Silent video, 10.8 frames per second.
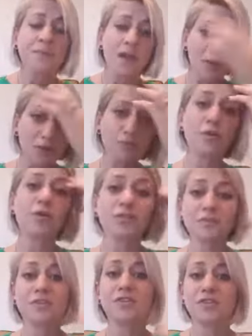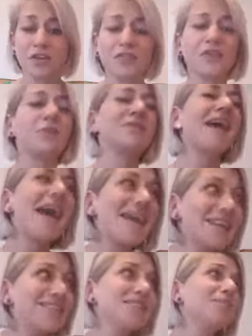And I'd rocked up to this shift and I was
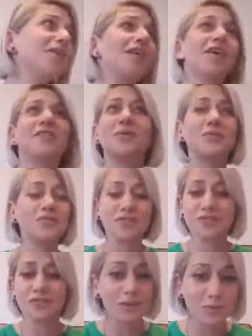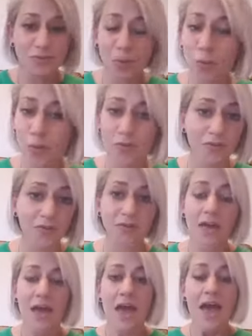hating my life. It was awful.
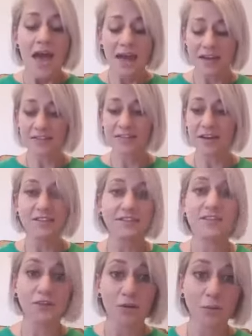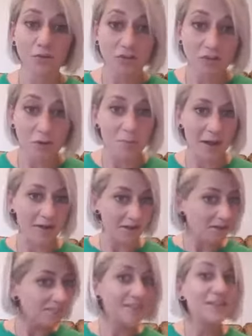And I didn't know what to do about it. And
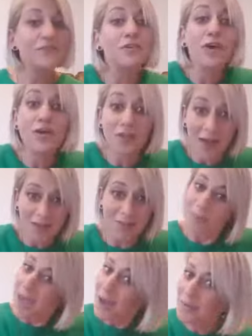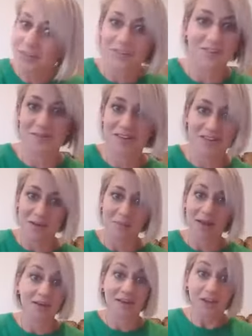I didn't even know that I had the power to do anything
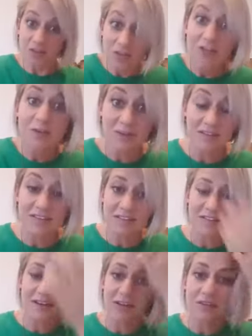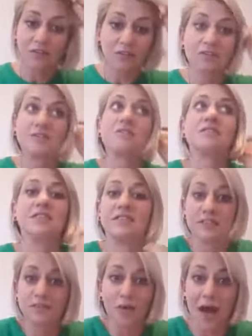about it. I genuinely didn't. I seriously
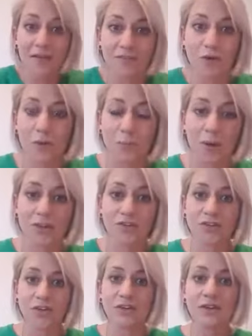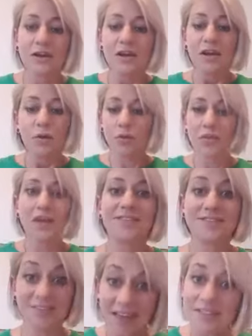did not have the comprehension or the
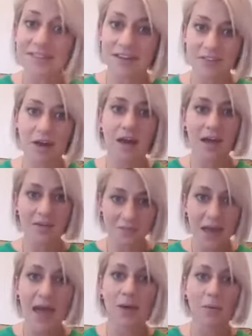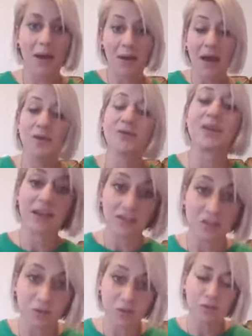understanding that I have now about how you can
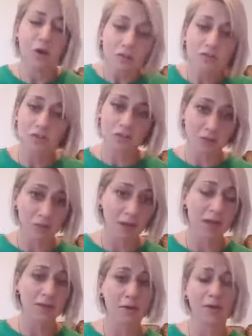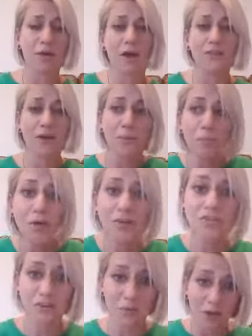actually consciously create your own life and
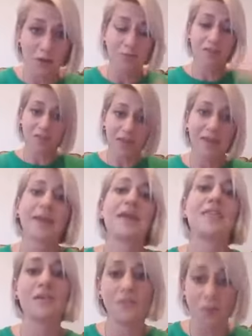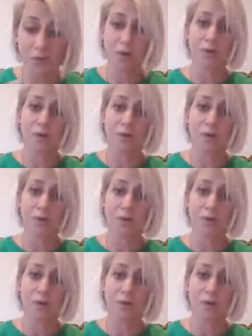monitor your own thinking and therefore your own